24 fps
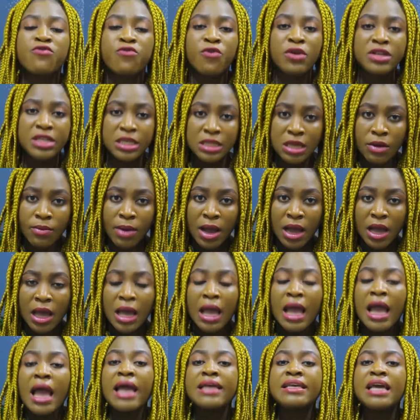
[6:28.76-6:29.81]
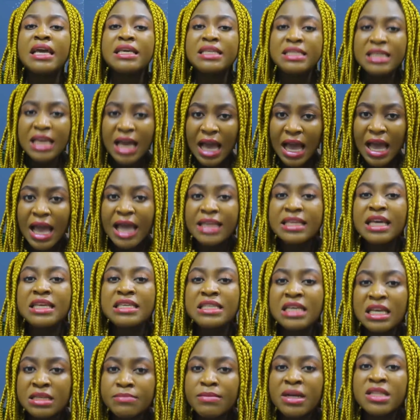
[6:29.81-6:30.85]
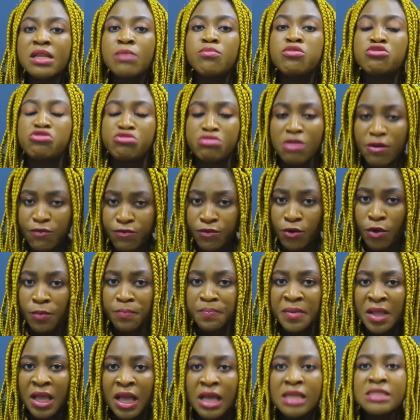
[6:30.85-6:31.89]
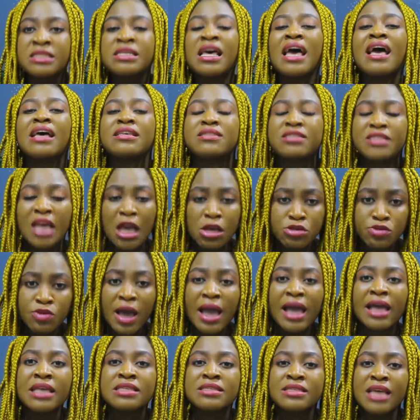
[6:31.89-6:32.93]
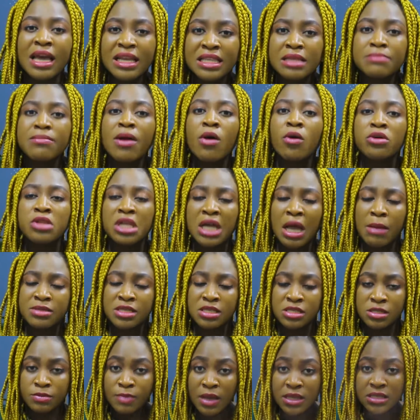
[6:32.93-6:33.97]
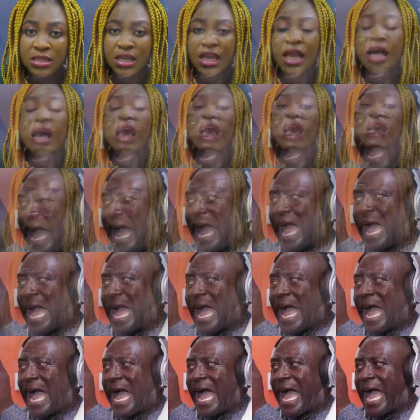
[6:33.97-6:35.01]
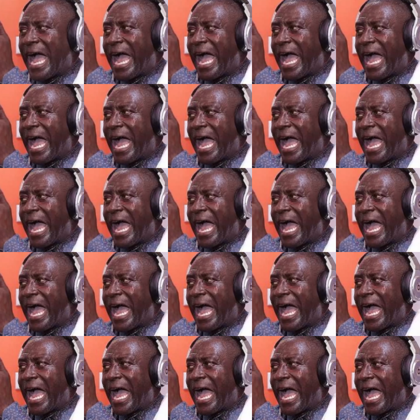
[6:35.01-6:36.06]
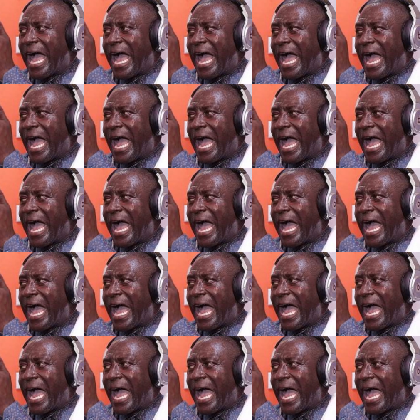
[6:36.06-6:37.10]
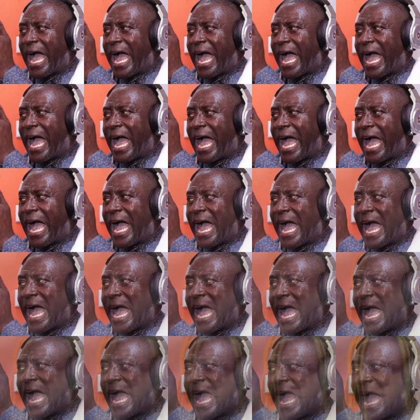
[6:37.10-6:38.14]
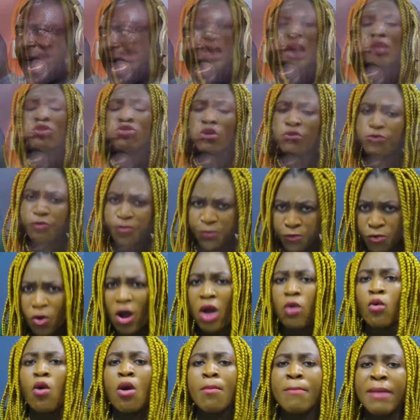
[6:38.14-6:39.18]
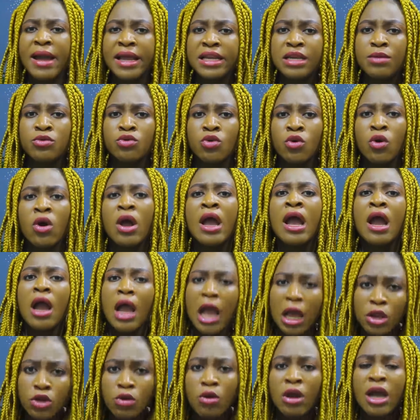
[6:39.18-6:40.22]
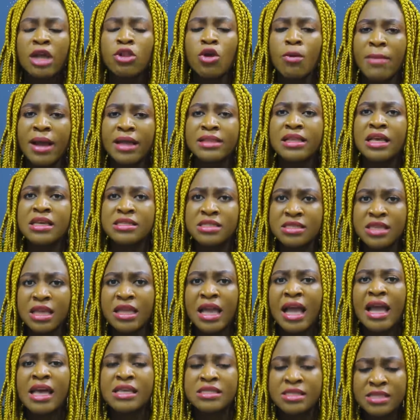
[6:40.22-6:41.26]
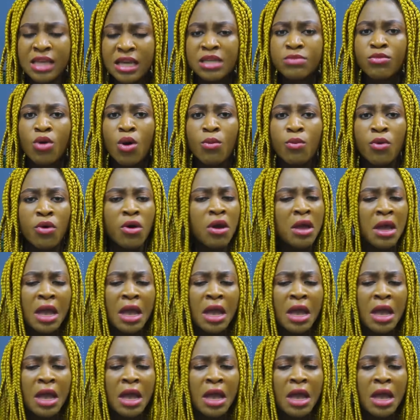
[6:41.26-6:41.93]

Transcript: phone in Ara, a year, demand the bush your form. Say, as I saw, I said, demand one Captain Smart, as I said, demand the bush your form, as I said, demand the mind for enough for four, and I drop four, or mine, you know. And no, and on mine, say, I said, Momo,